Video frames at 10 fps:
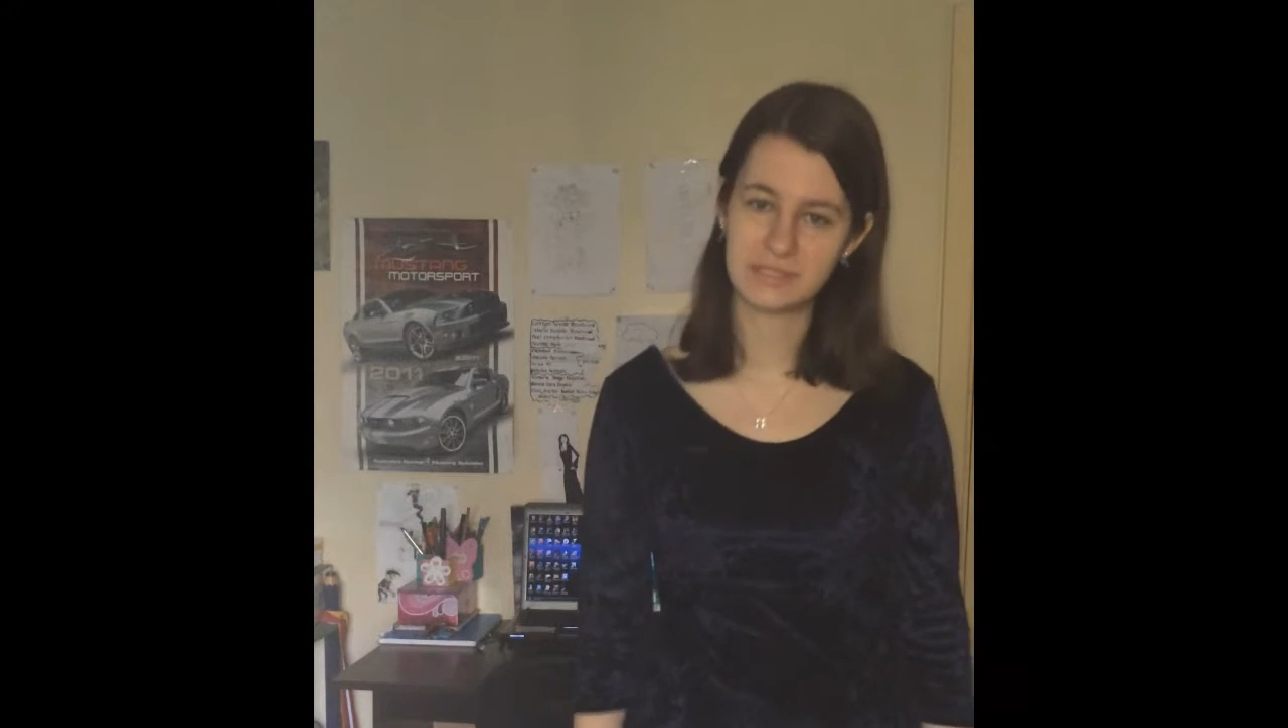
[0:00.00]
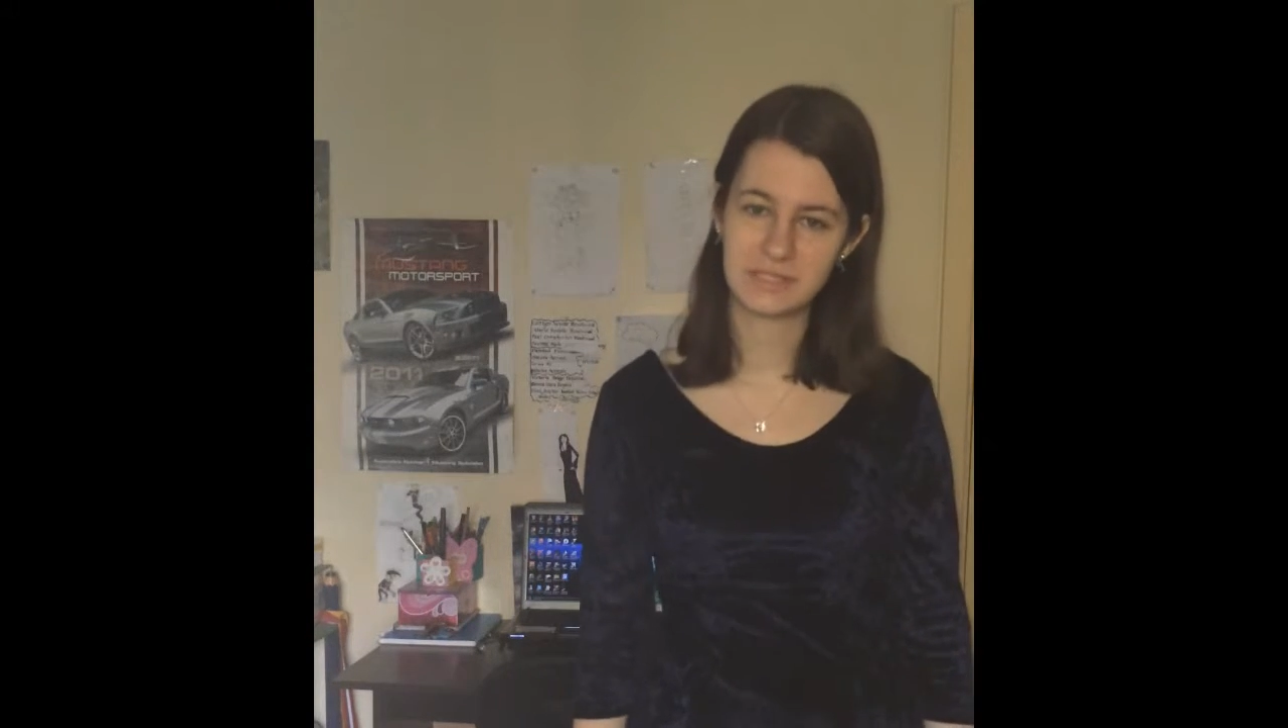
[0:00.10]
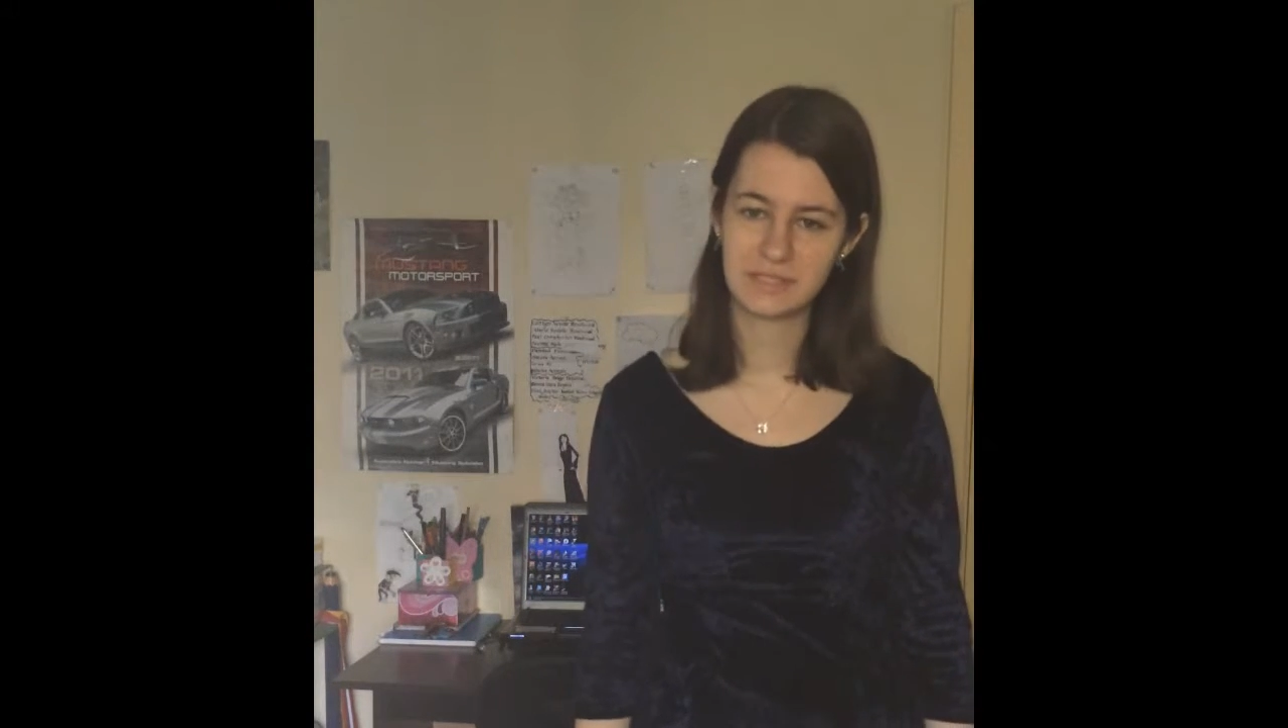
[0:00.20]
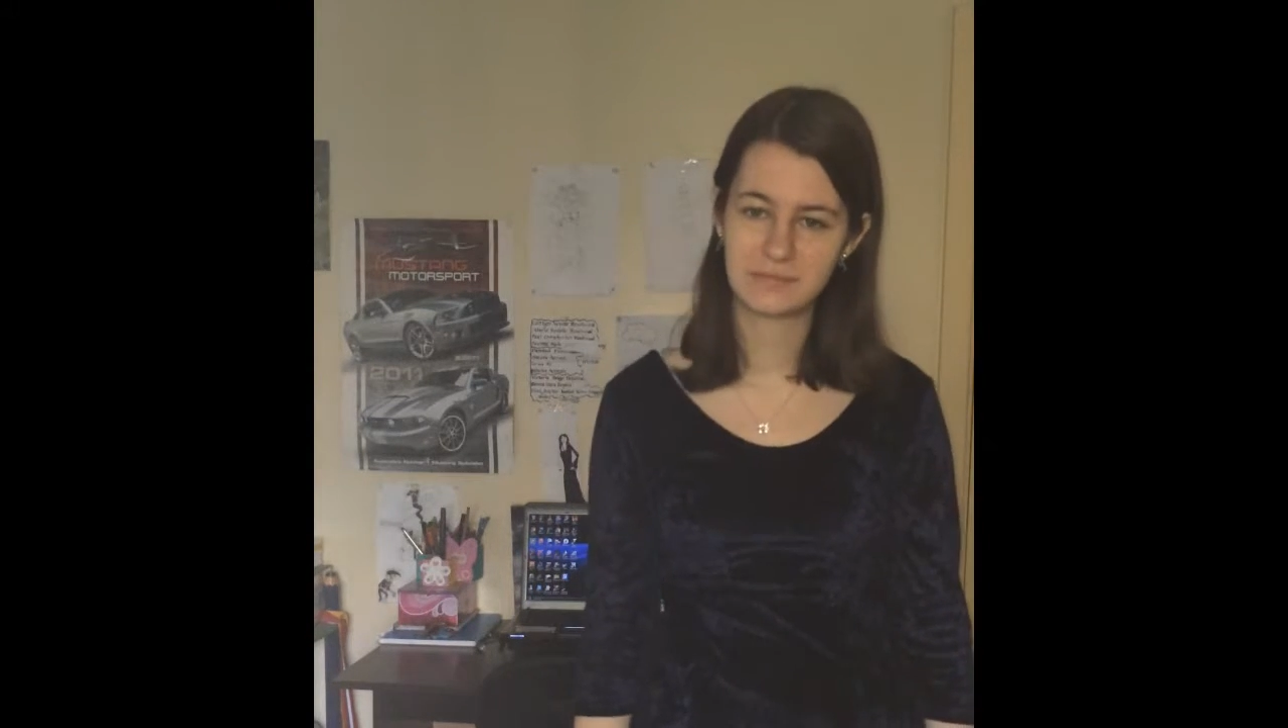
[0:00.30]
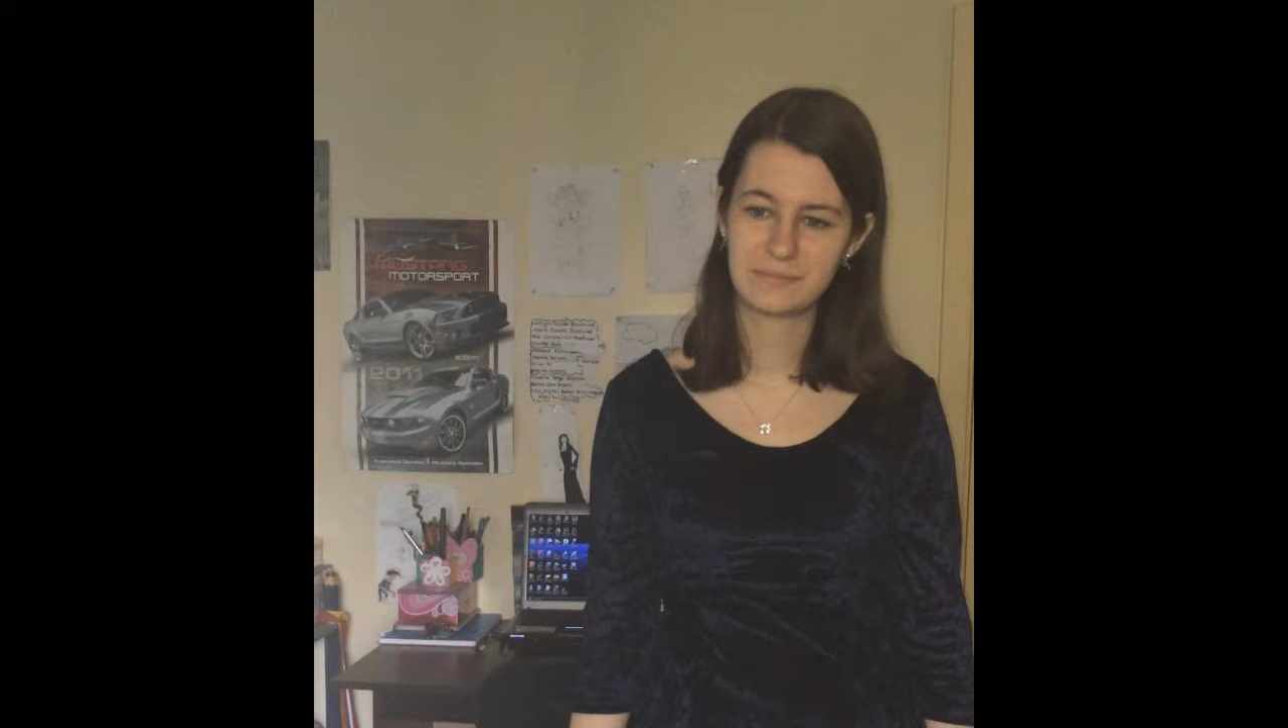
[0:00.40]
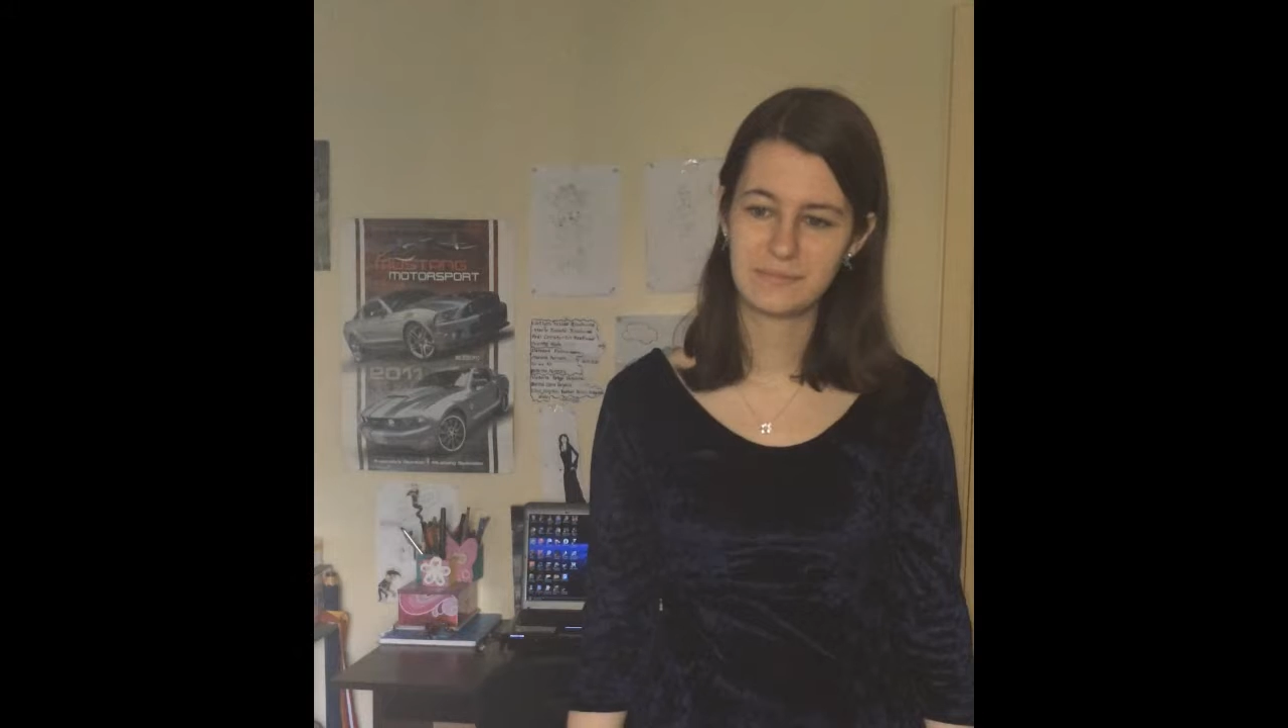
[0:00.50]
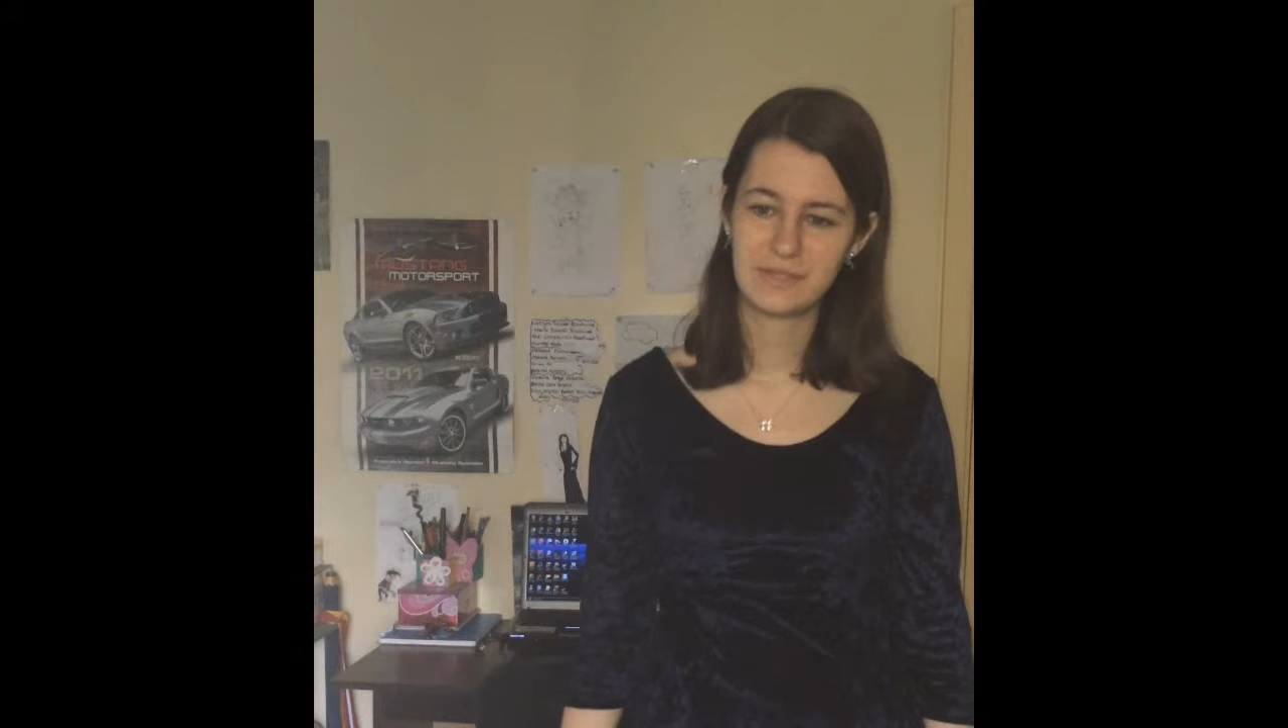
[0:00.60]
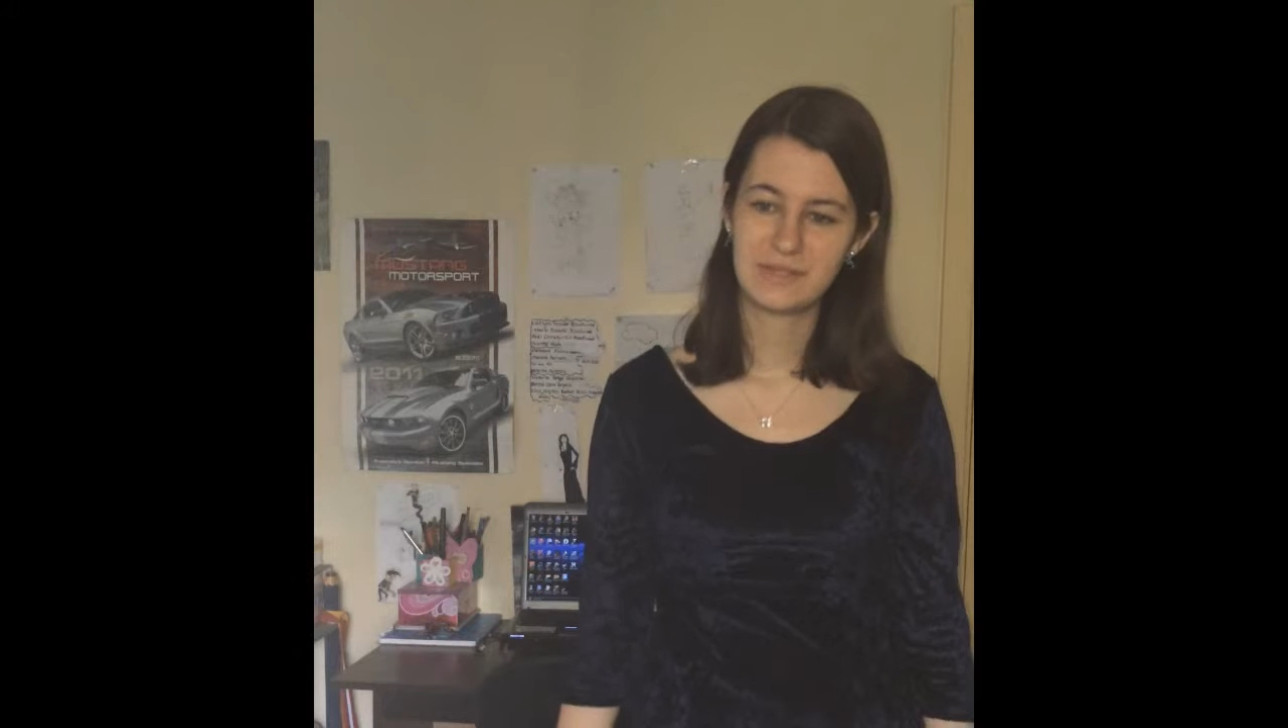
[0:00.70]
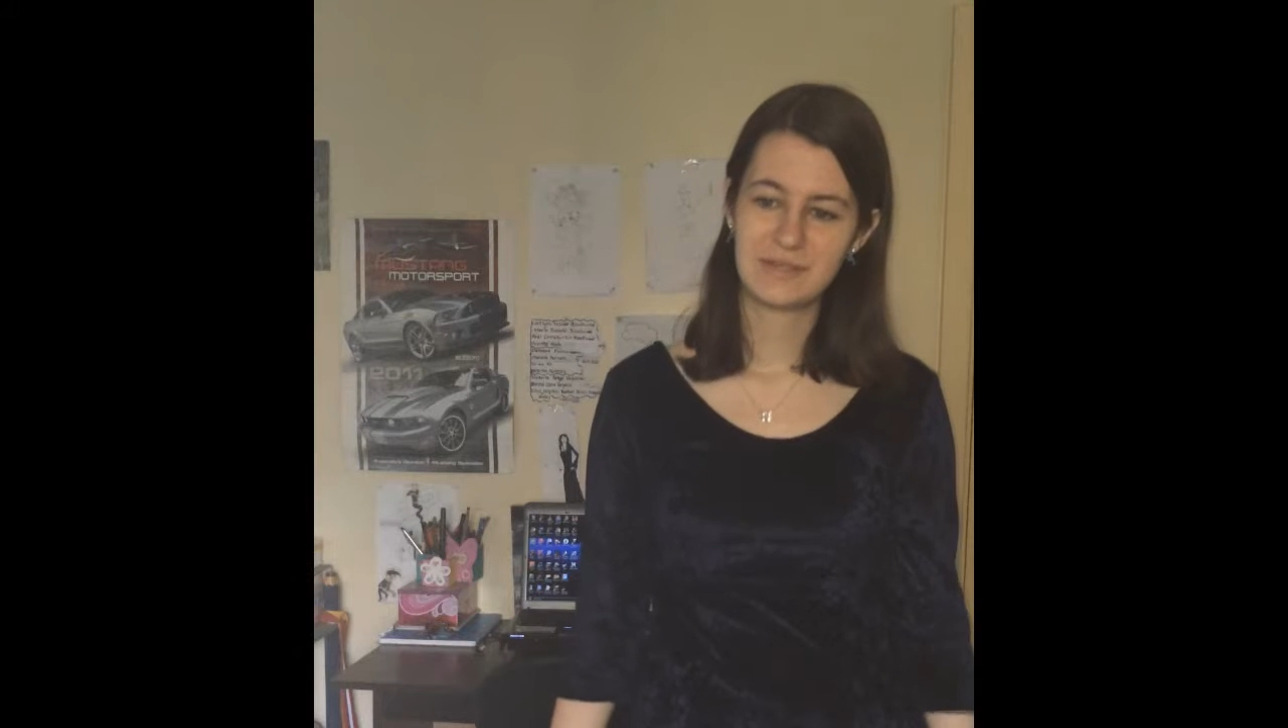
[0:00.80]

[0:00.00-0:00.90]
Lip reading: to see them.